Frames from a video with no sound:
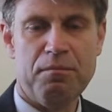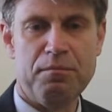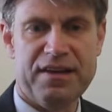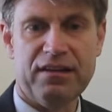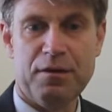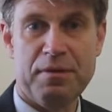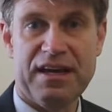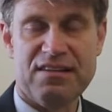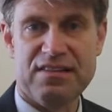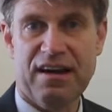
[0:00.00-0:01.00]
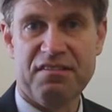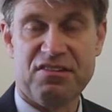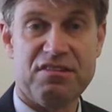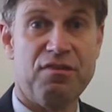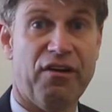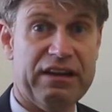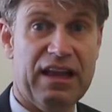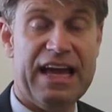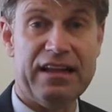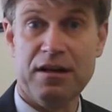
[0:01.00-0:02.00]
particularly because the officer is very
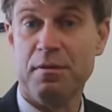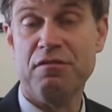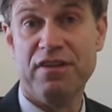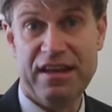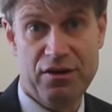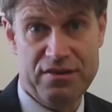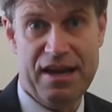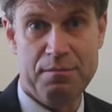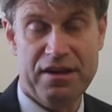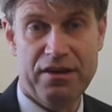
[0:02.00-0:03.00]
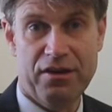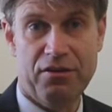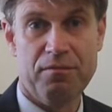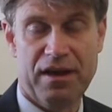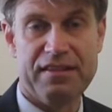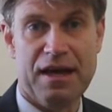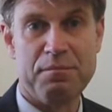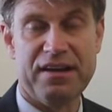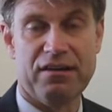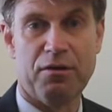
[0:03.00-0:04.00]
likely to be videotaping you at
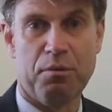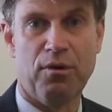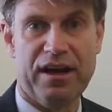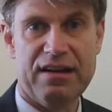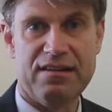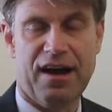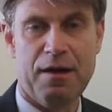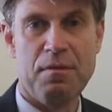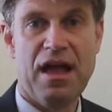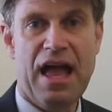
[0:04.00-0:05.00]
that particular point in time